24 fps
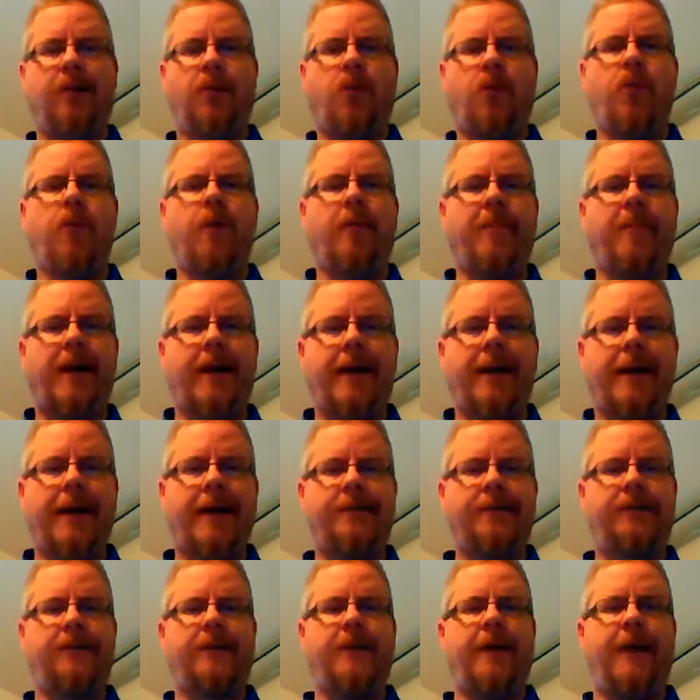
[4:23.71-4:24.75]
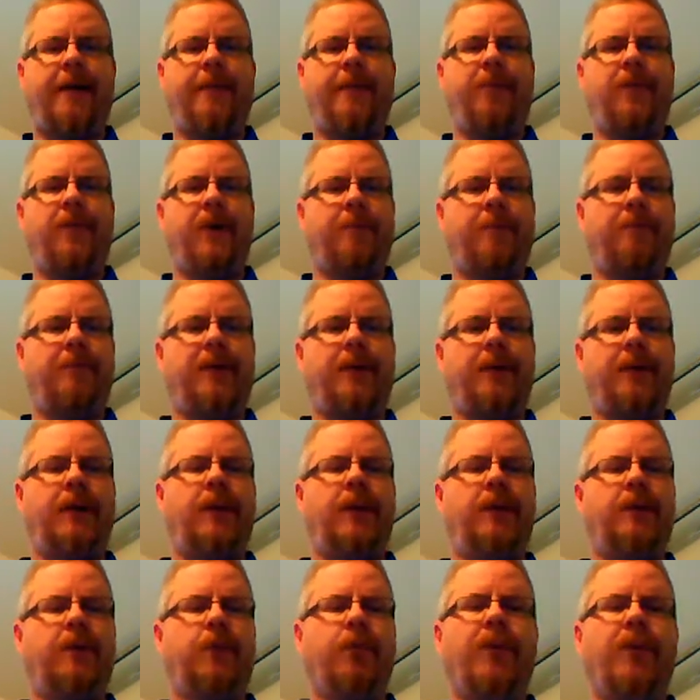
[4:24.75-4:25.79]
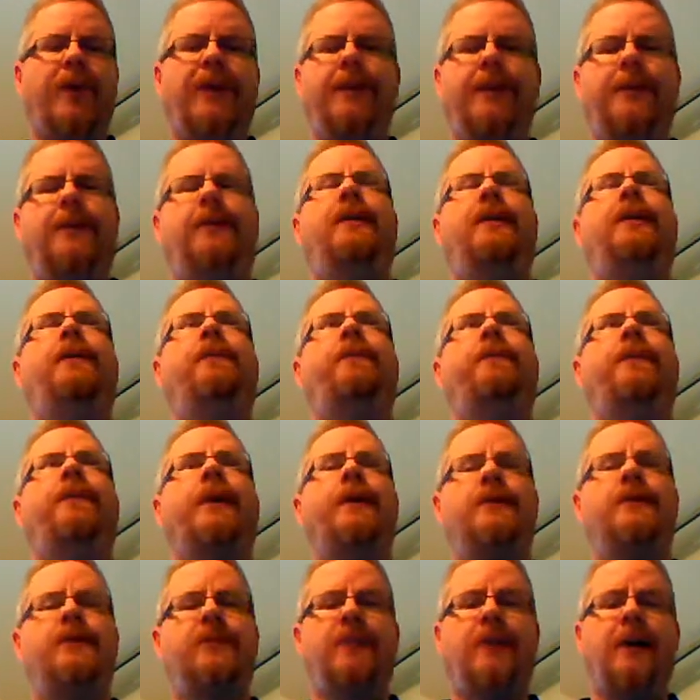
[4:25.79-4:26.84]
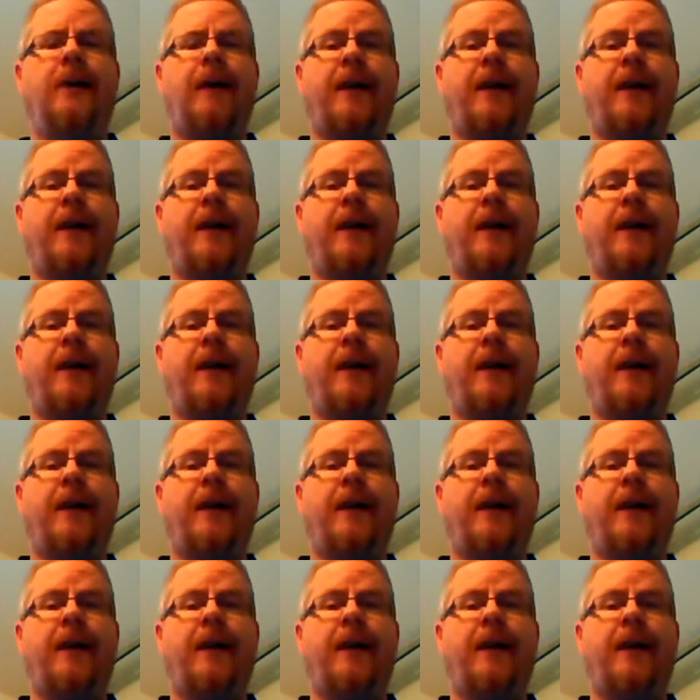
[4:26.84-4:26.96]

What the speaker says: quarterback has to have the ability to read the defense